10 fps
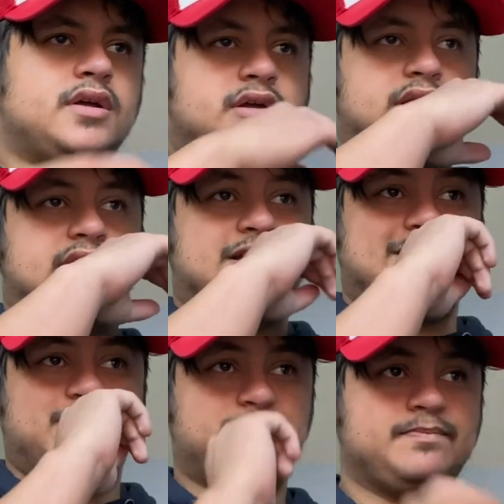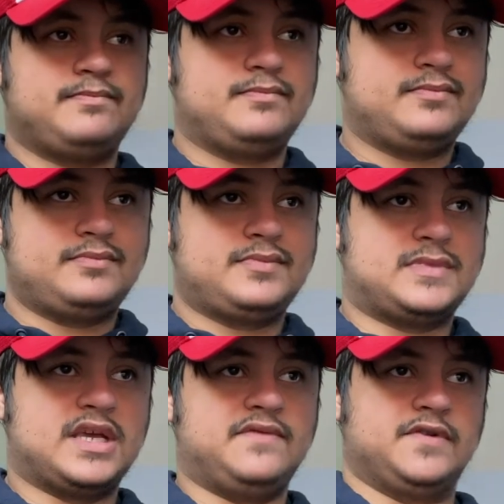Uh,
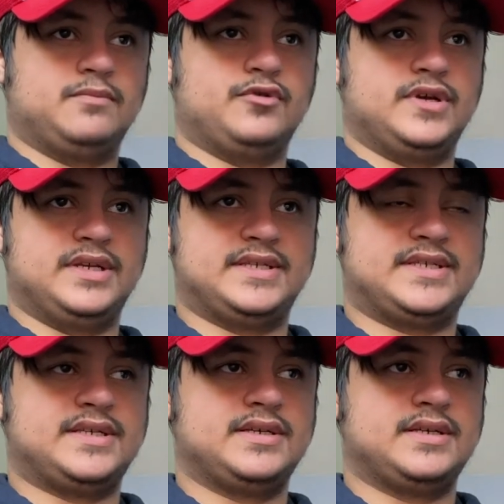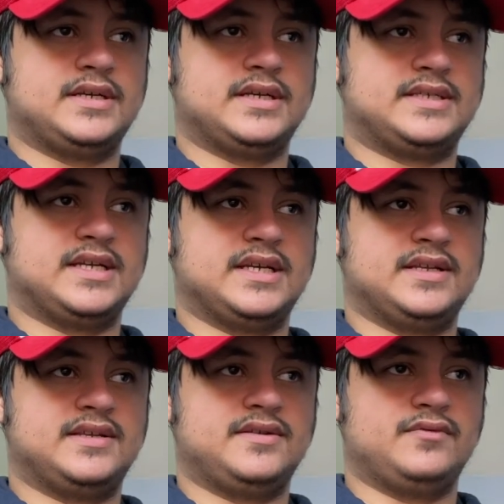David Moyes has
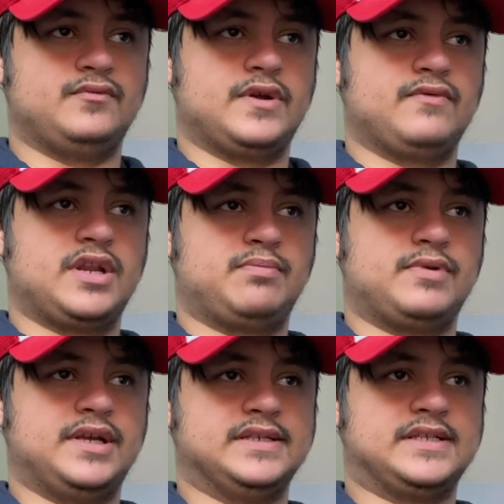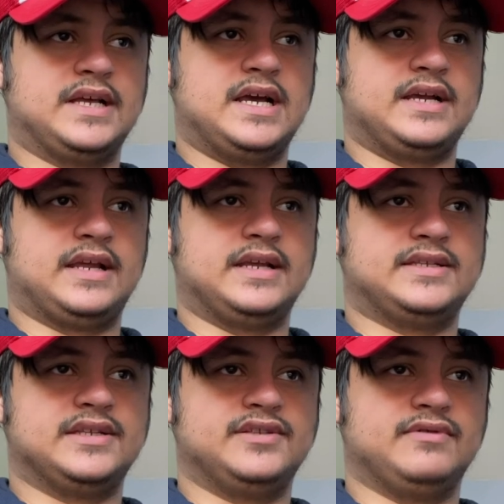said, We're really pleased to add
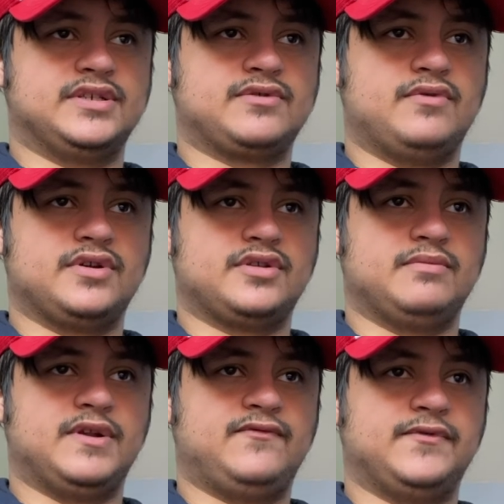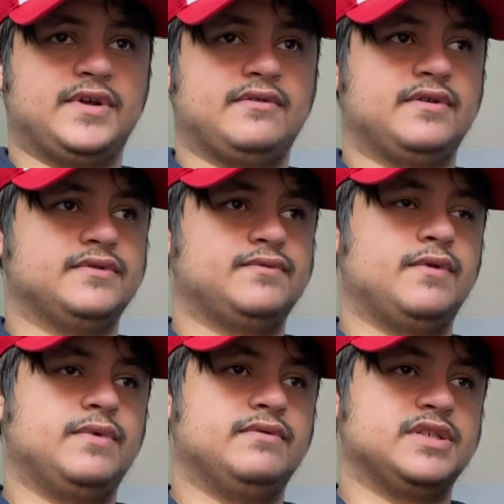Edson to our squad. The midfield area was one
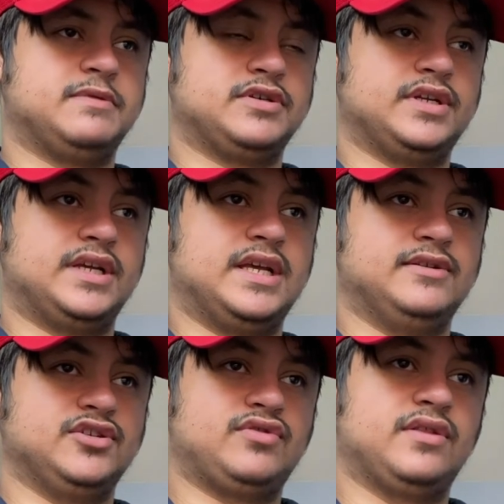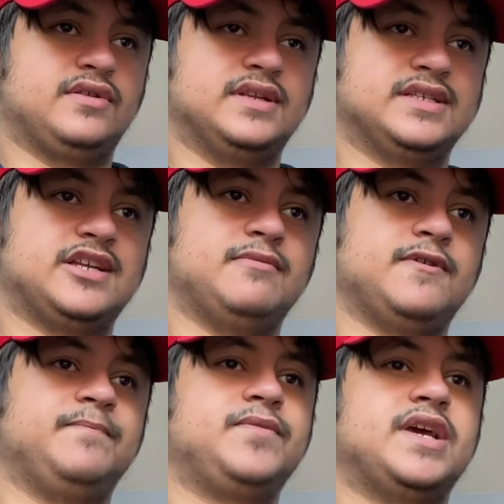we were especially keen to strengthen this summer,
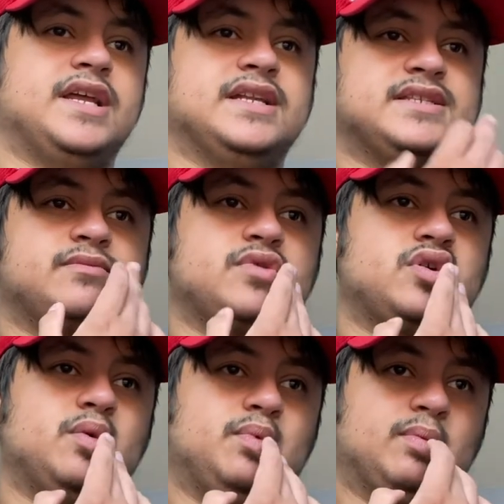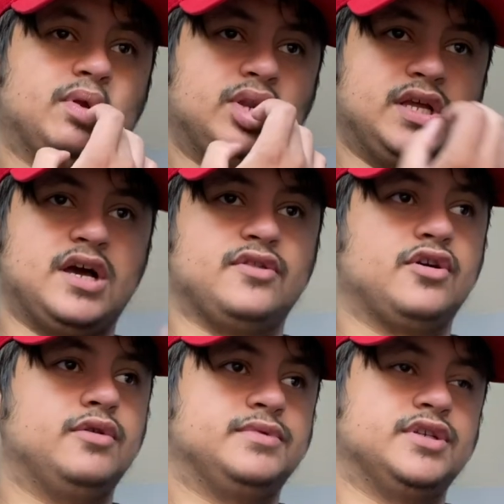and Edson will complement the other
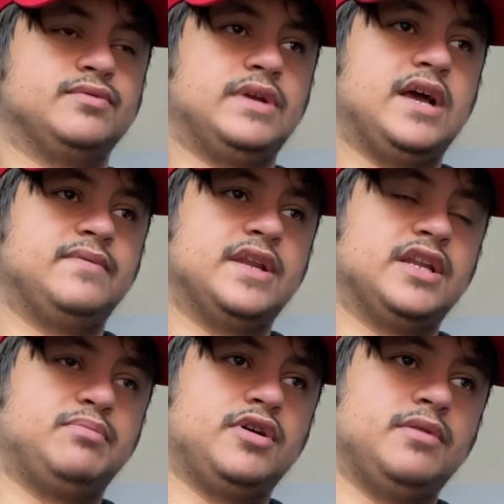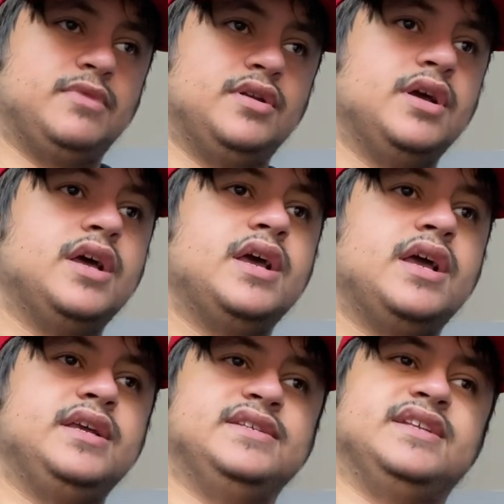options we have in that department.
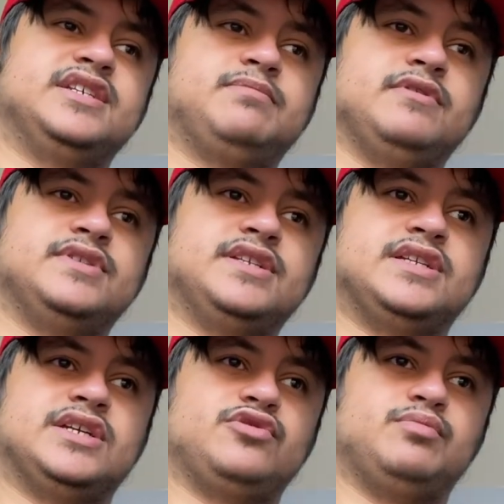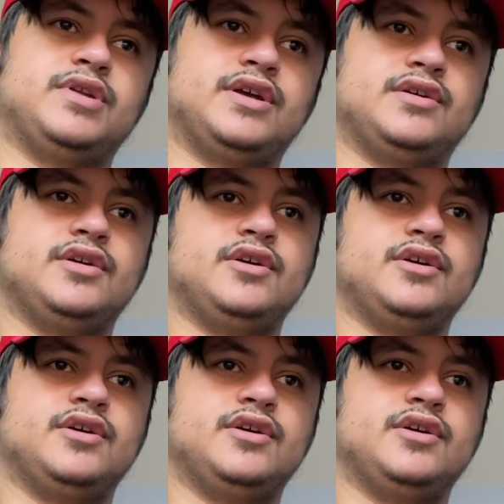He's an experienced international player